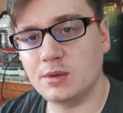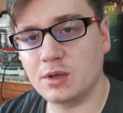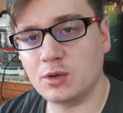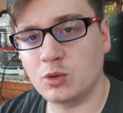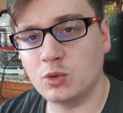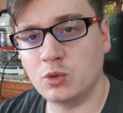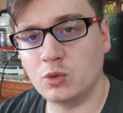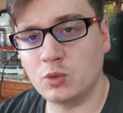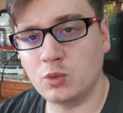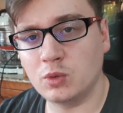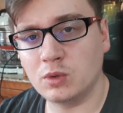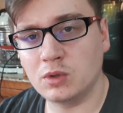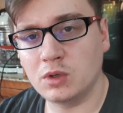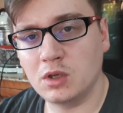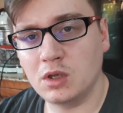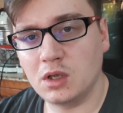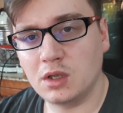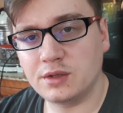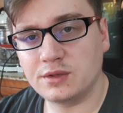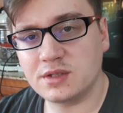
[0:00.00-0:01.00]
who
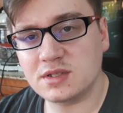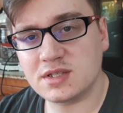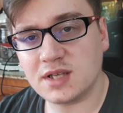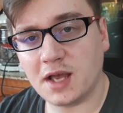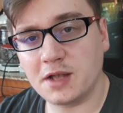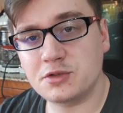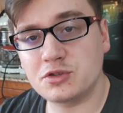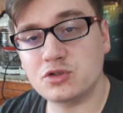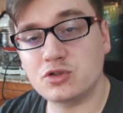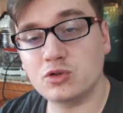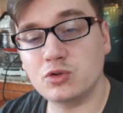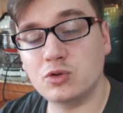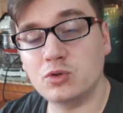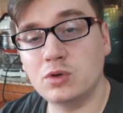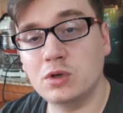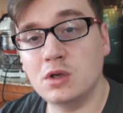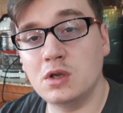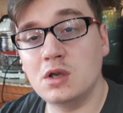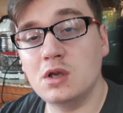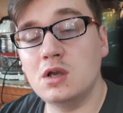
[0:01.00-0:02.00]
decides to
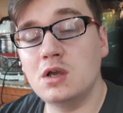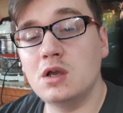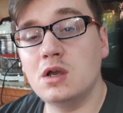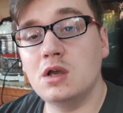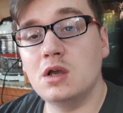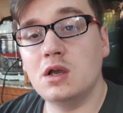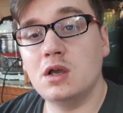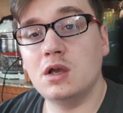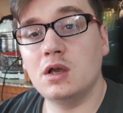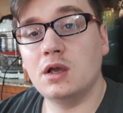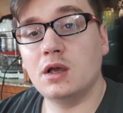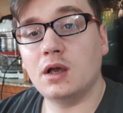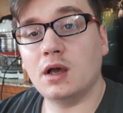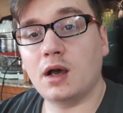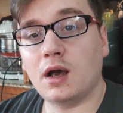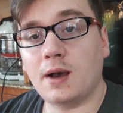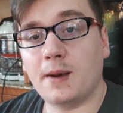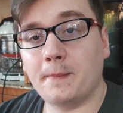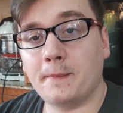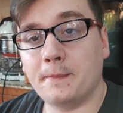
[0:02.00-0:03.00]

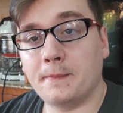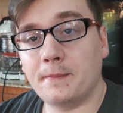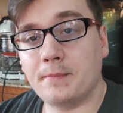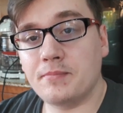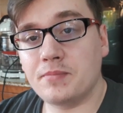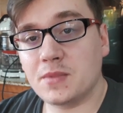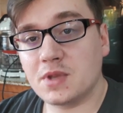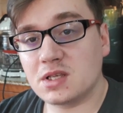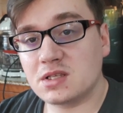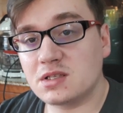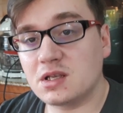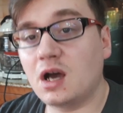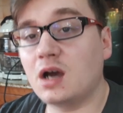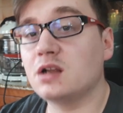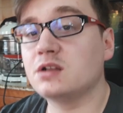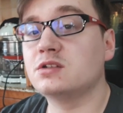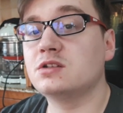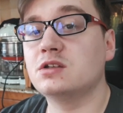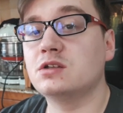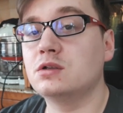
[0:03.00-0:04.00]
um,
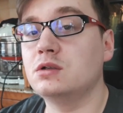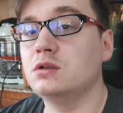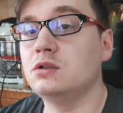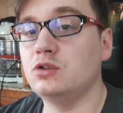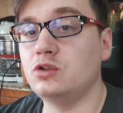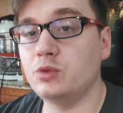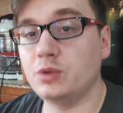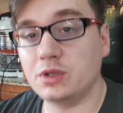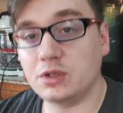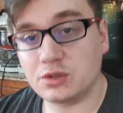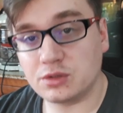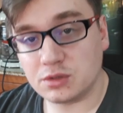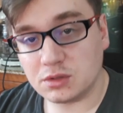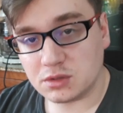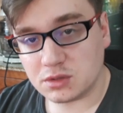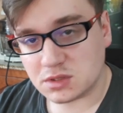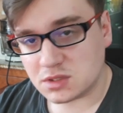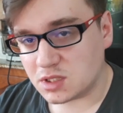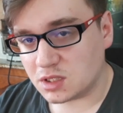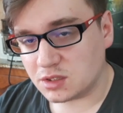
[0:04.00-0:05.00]
start doing
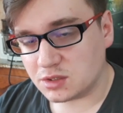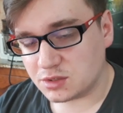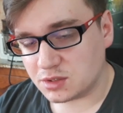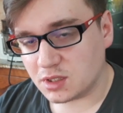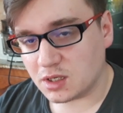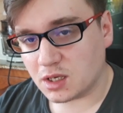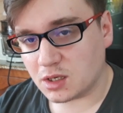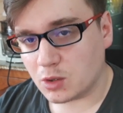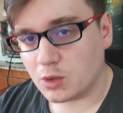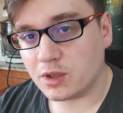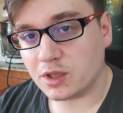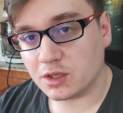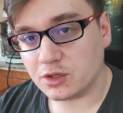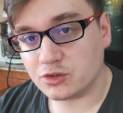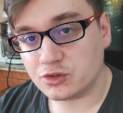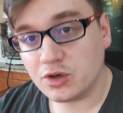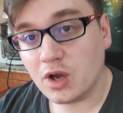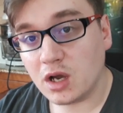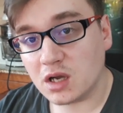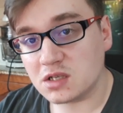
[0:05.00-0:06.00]
start uh, cooking
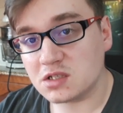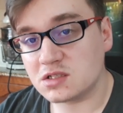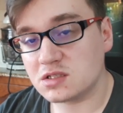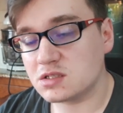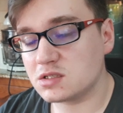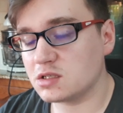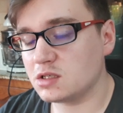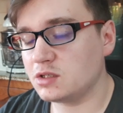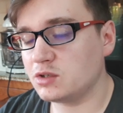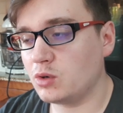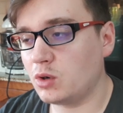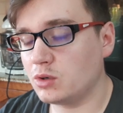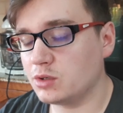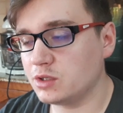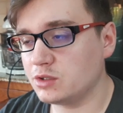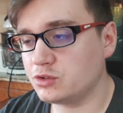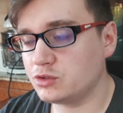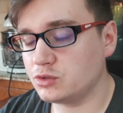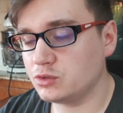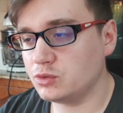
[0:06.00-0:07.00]
drugs in
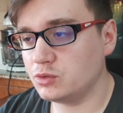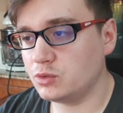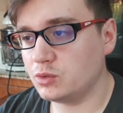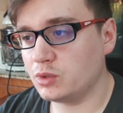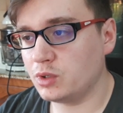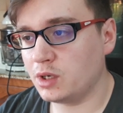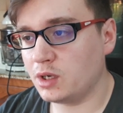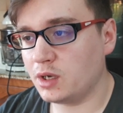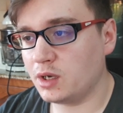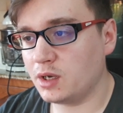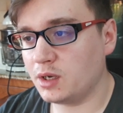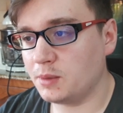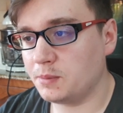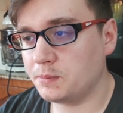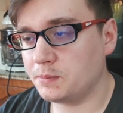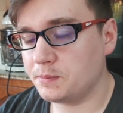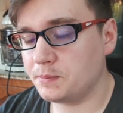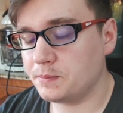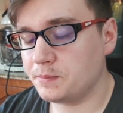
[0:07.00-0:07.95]
order to um,